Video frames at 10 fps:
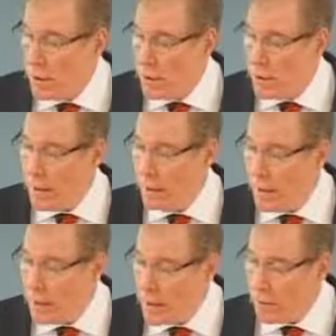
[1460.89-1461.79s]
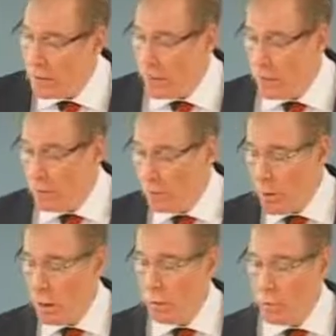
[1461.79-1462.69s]
And that mentality,
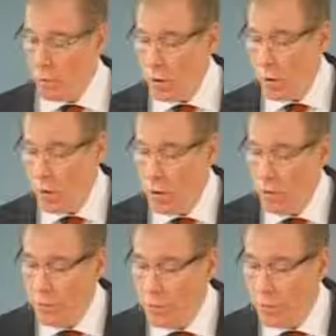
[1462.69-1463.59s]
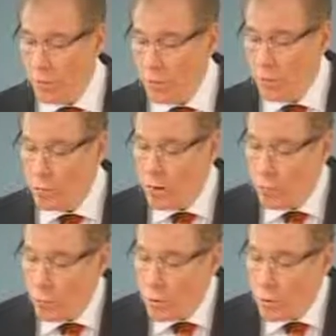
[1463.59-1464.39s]
Paul goes on to say in Ephesians six seven, with